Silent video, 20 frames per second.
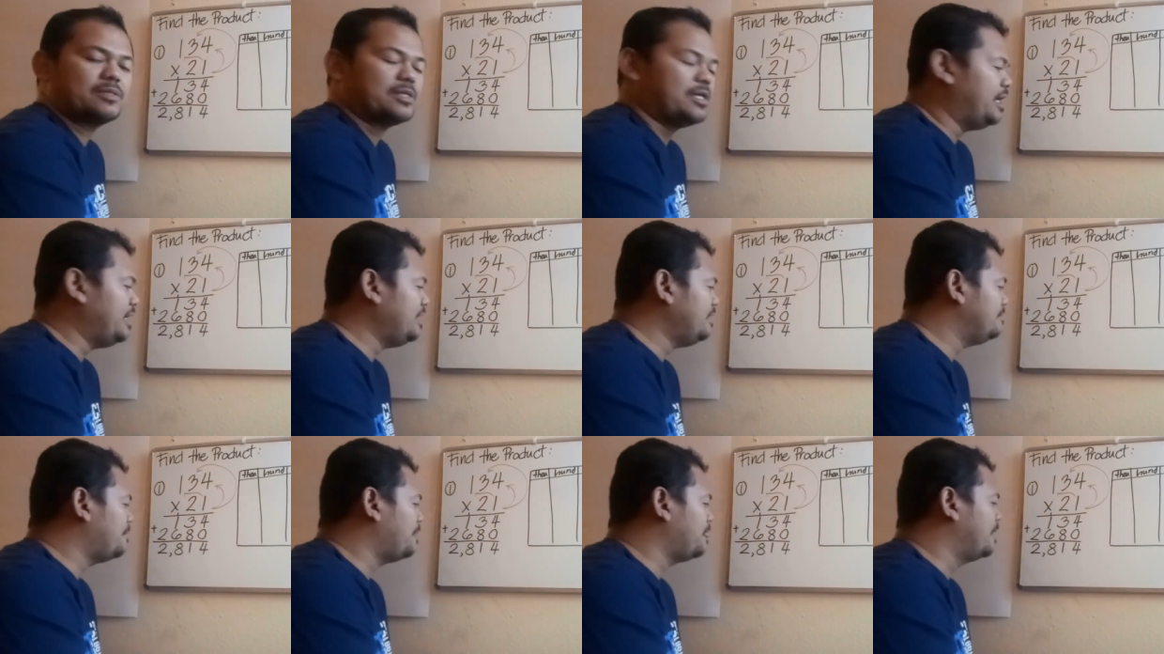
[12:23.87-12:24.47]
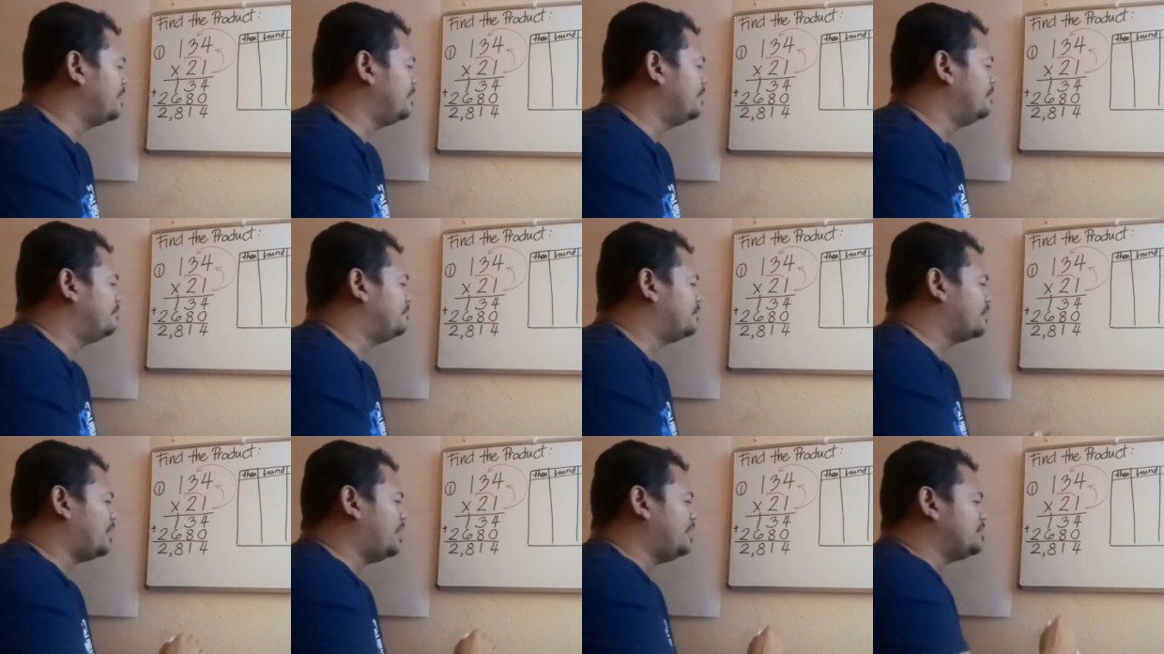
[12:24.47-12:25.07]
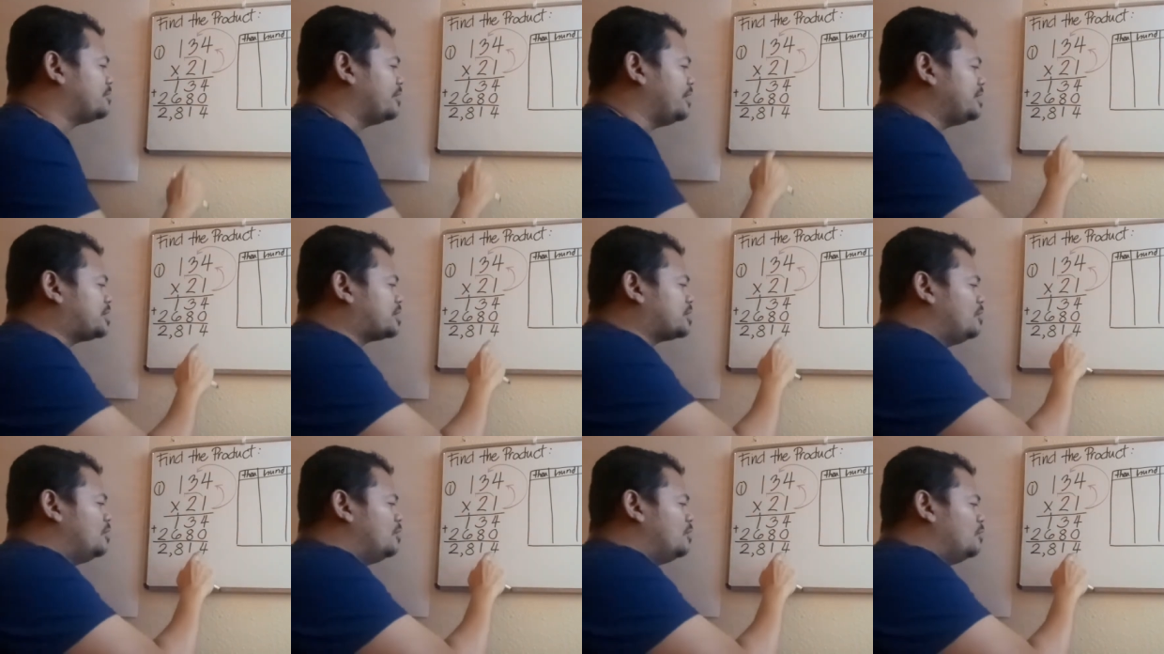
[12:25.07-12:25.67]
Okay? For
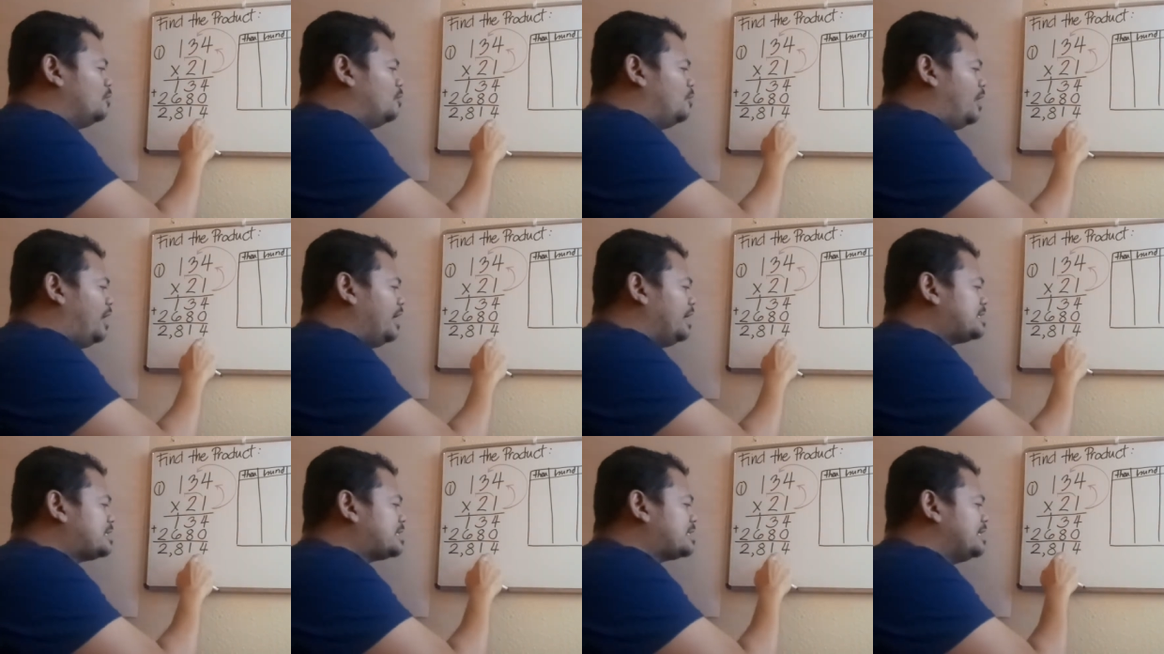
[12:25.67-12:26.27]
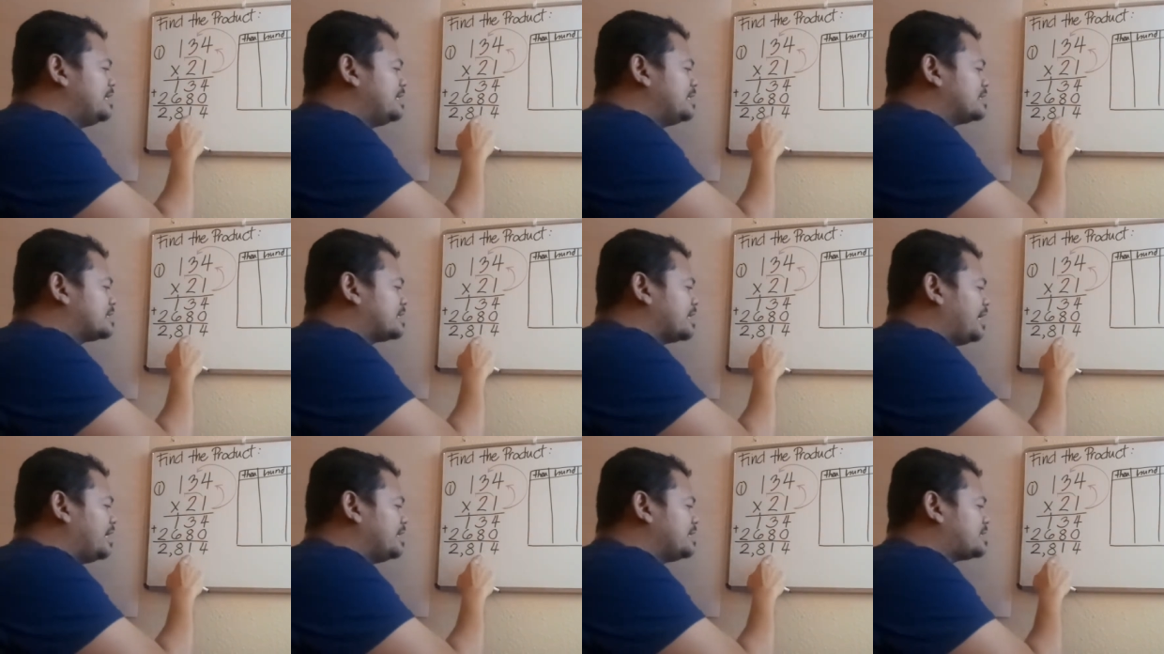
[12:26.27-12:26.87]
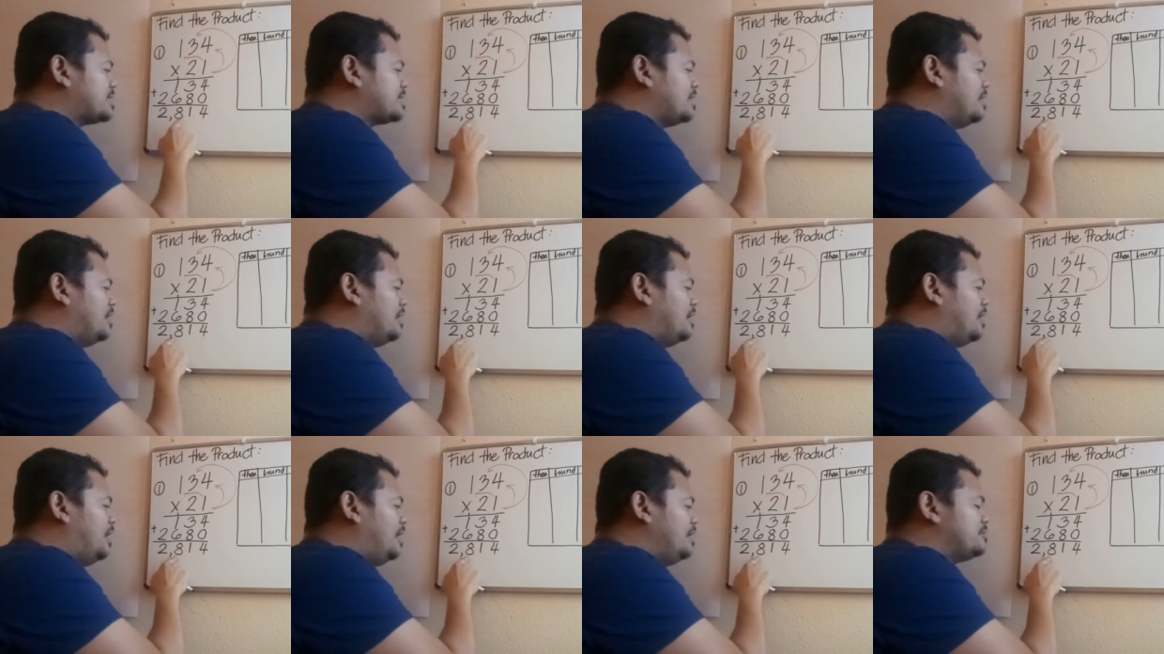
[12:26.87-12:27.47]
hundreds, ones,
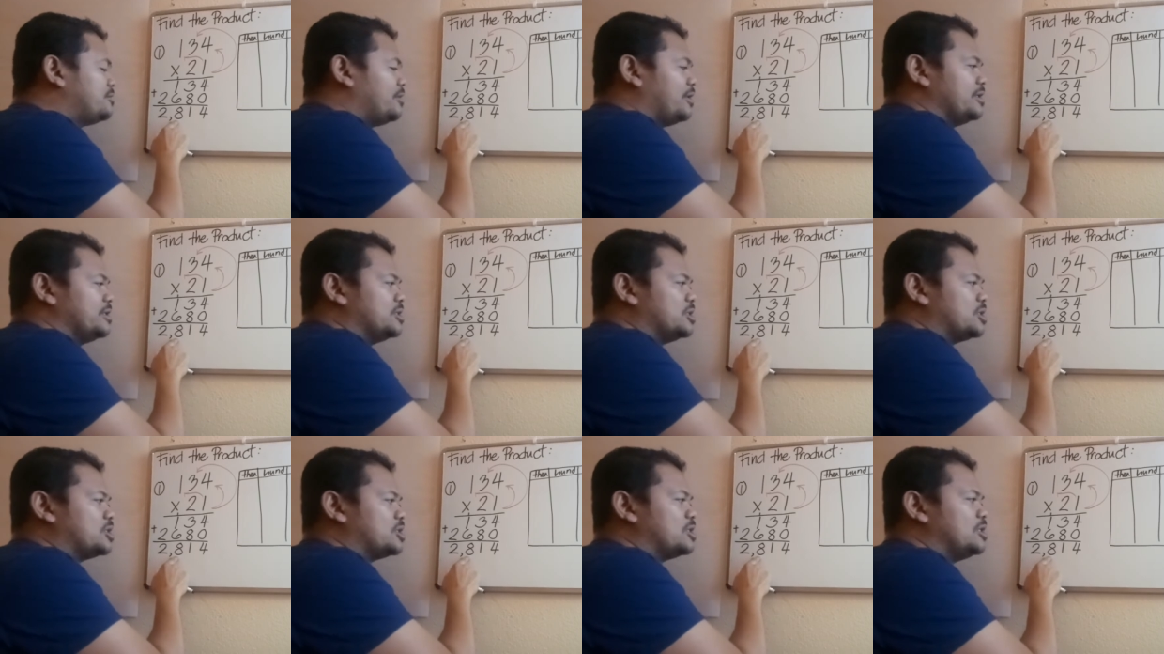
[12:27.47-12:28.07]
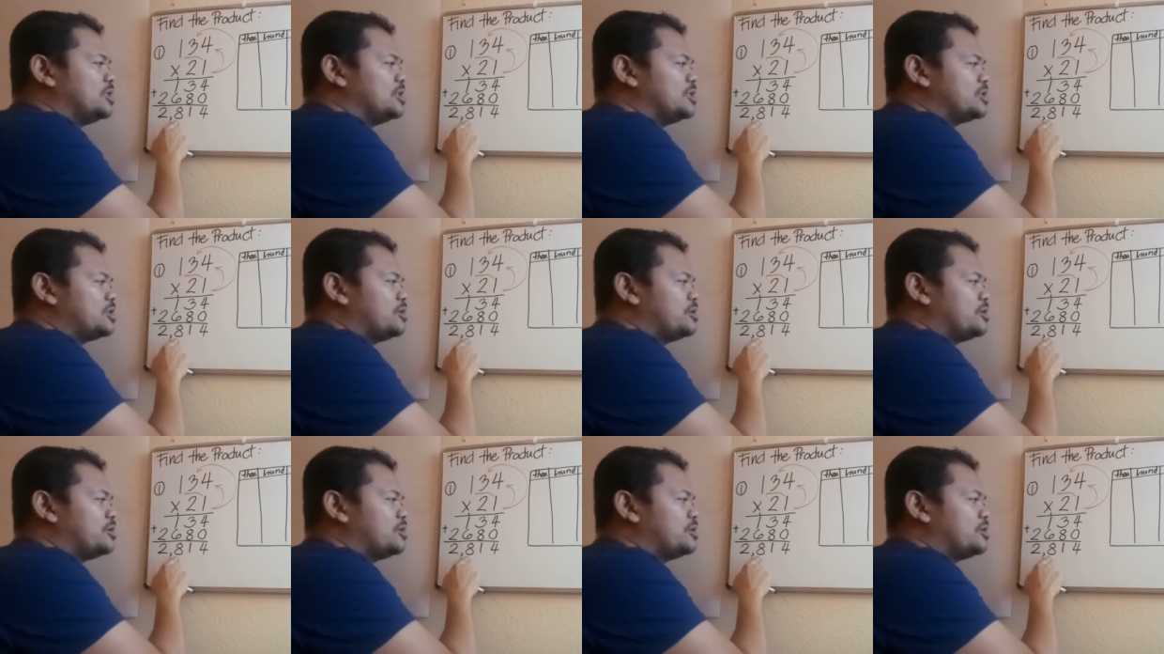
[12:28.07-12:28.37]
tens, hundreds.